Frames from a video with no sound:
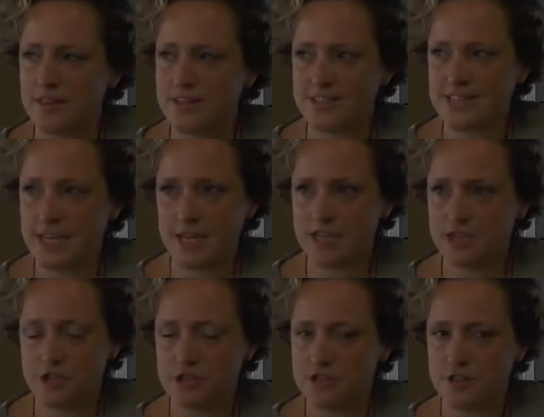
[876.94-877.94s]
the
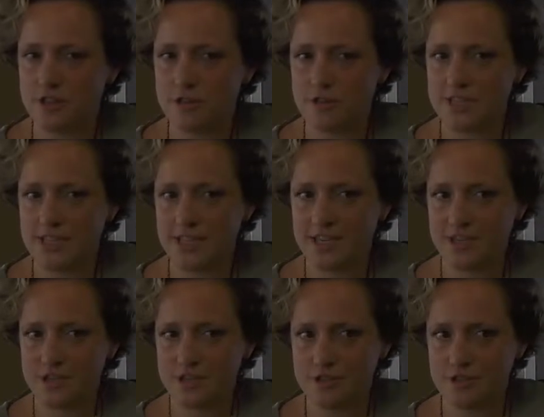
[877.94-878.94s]
teenagers, the local
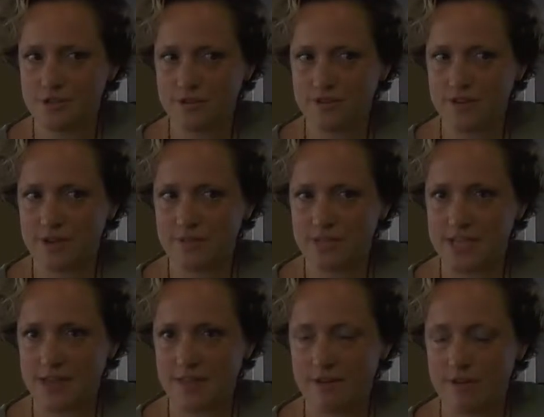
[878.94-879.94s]
teenagers, sort of come
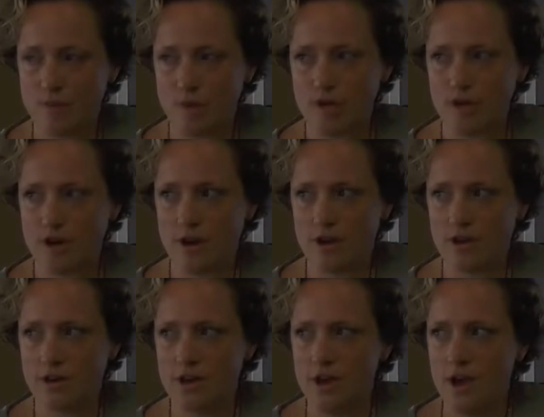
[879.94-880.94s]
together and put it
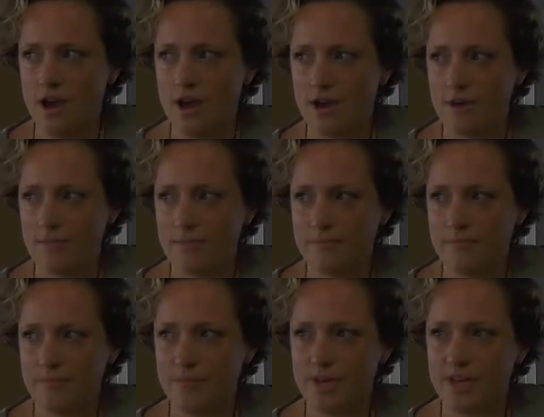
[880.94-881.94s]
on.
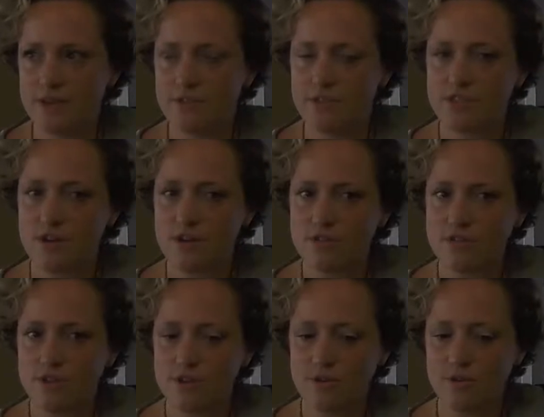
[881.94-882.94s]
But it was a
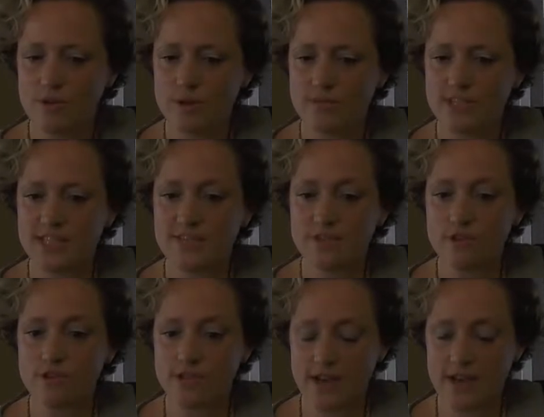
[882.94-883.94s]

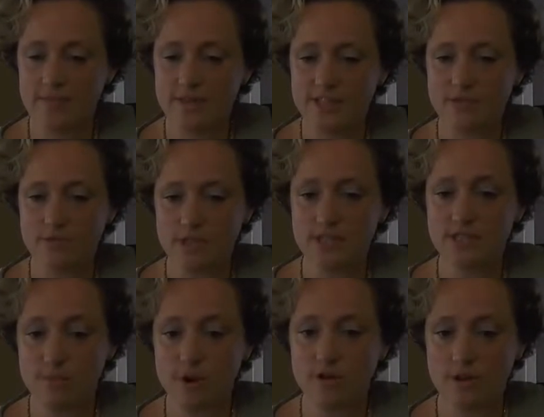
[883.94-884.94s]
difficult time. It's a really
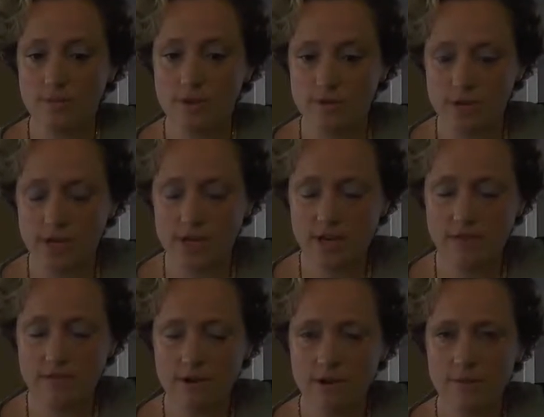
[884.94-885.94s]
small
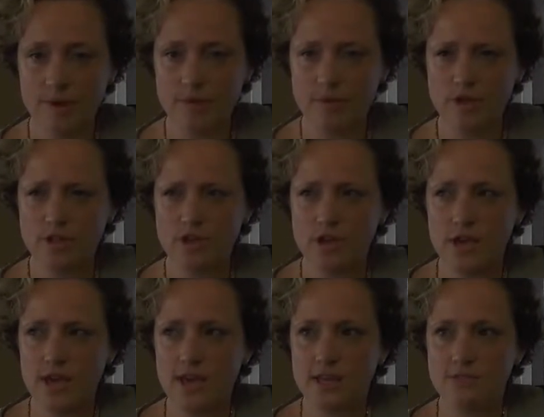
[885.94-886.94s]
community on Bainbridge,
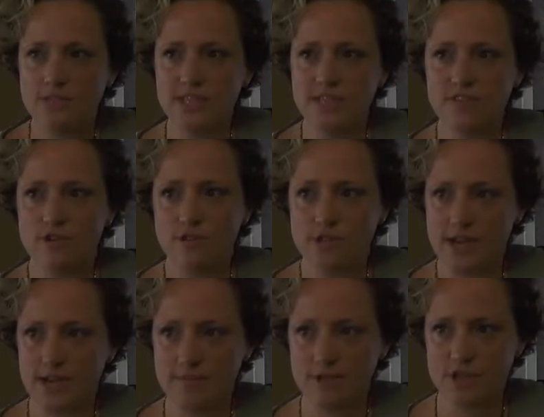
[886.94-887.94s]
and it was a difficult
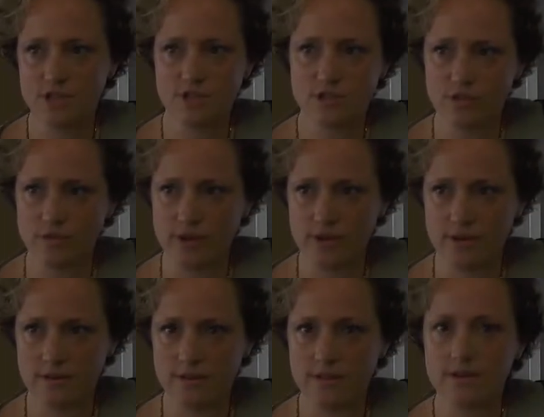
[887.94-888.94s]
time to
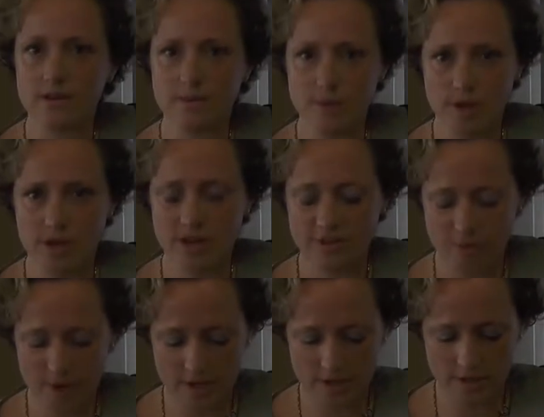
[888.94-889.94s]
join the community of
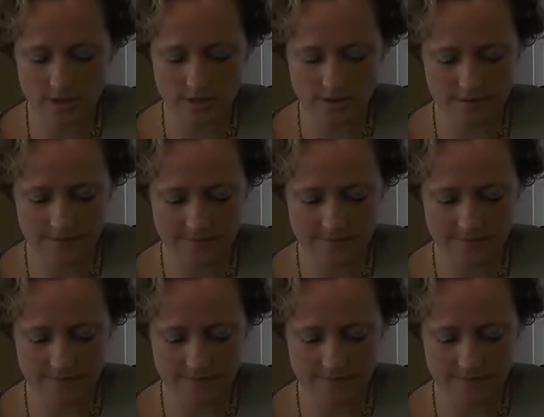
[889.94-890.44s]
parents.